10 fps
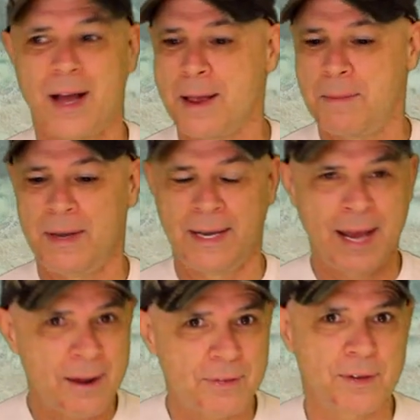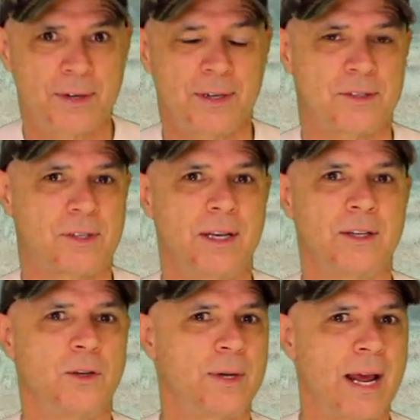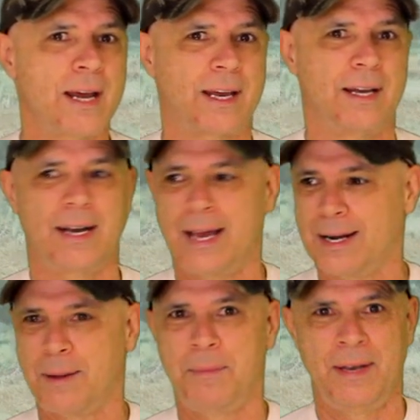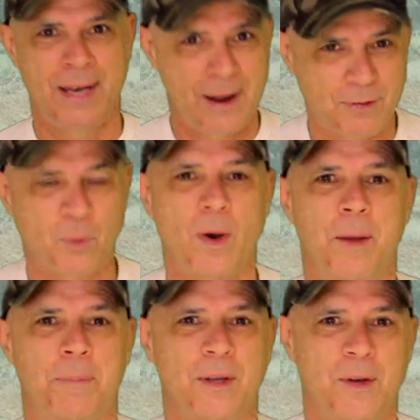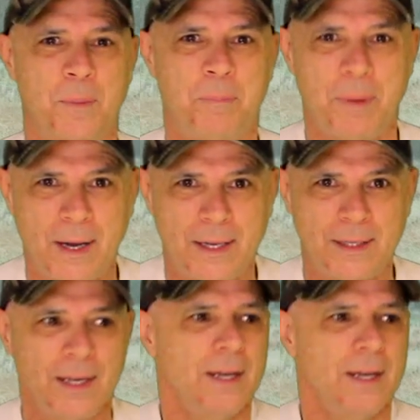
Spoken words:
I am never seeing you naked, and I'm never wiping your butt.